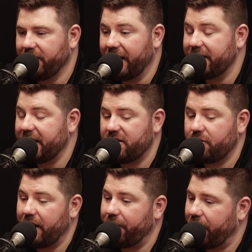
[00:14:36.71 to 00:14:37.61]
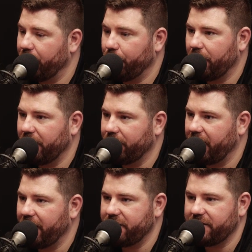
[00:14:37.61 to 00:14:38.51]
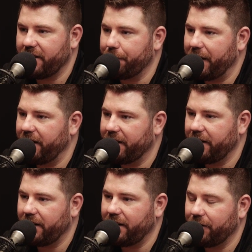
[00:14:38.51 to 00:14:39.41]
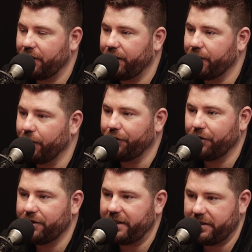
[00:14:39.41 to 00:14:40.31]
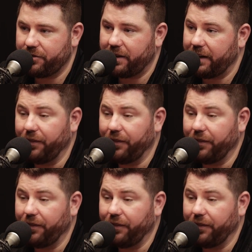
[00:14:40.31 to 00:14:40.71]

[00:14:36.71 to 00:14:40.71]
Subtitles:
You got to test drive every one, right? It's just like buying a car, right? Go for a test drive.